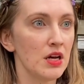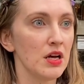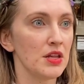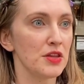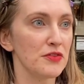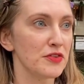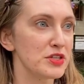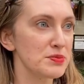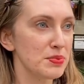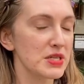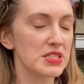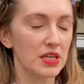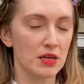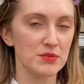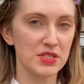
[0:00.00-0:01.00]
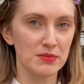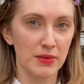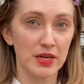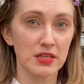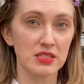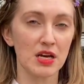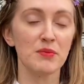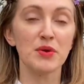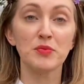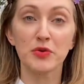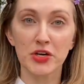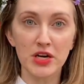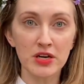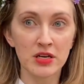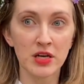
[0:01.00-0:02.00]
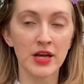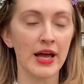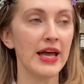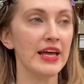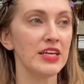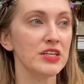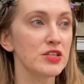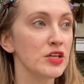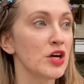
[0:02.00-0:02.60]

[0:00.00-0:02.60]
the first place that comes to mind is AmeMura, and